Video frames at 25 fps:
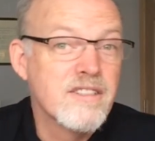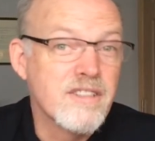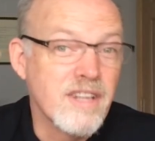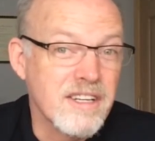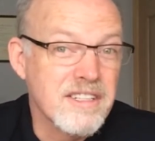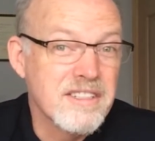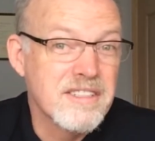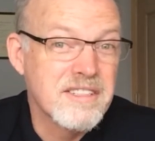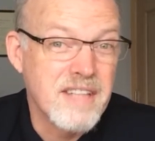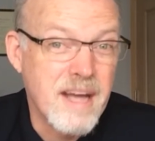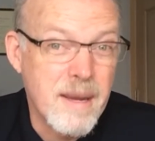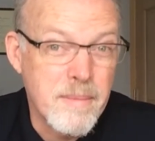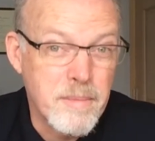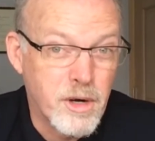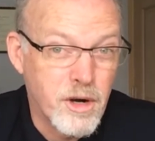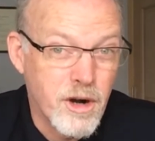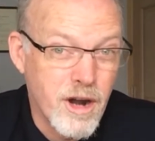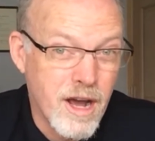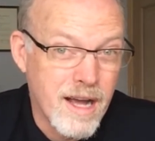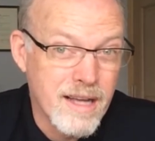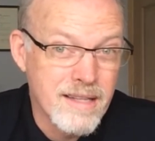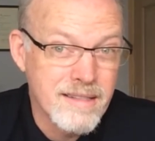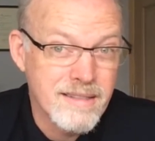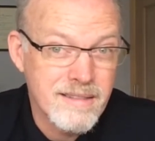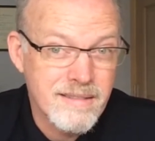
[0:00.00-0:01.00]
So to
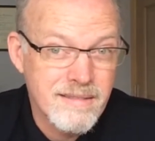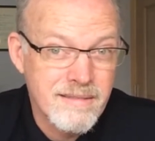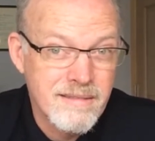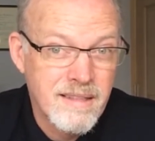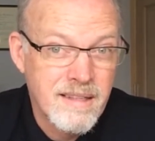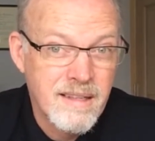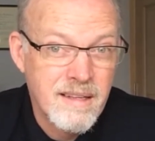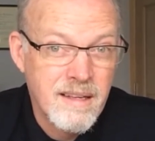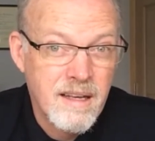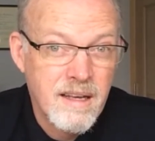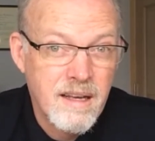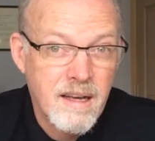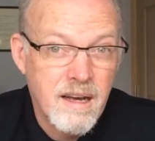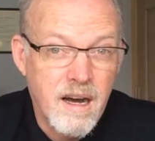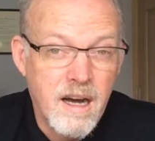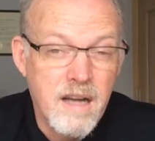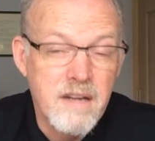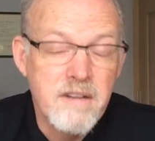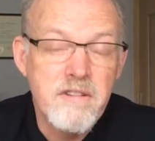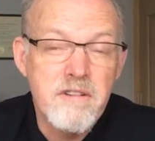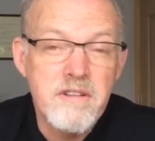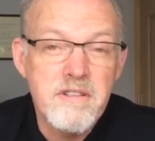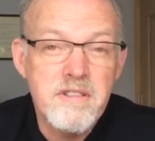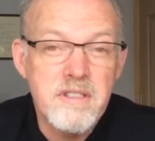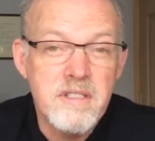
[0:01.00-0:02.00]
summarize,
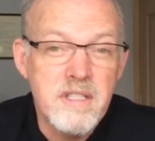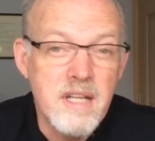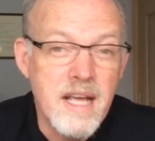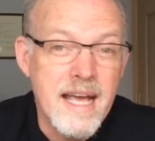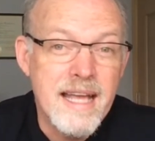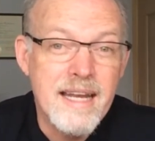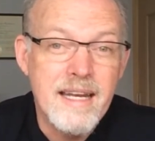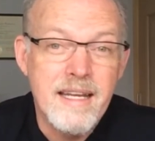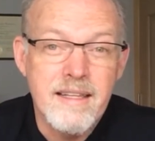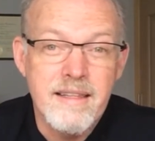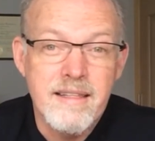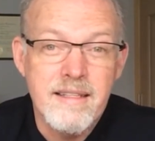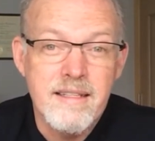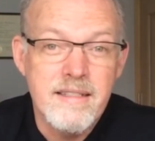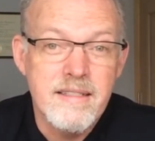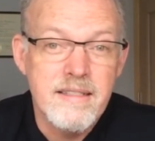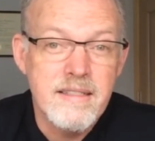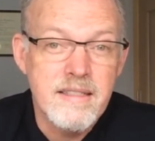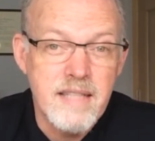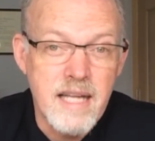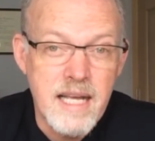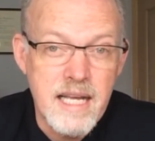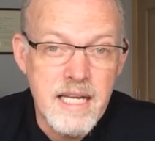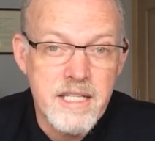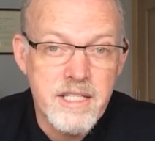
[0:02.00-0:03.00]
understanding the
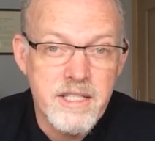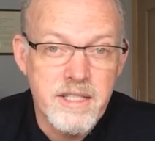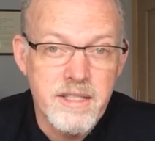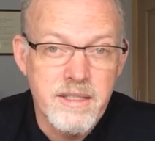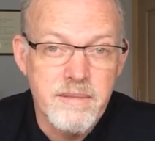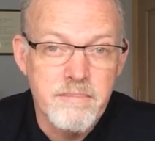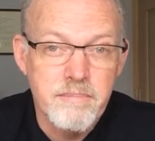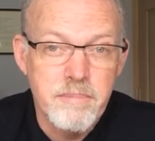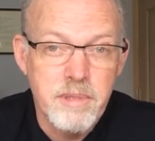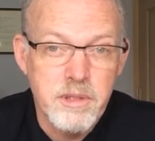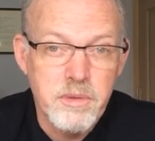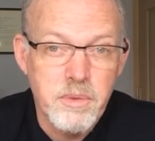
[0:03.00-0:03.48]
distinction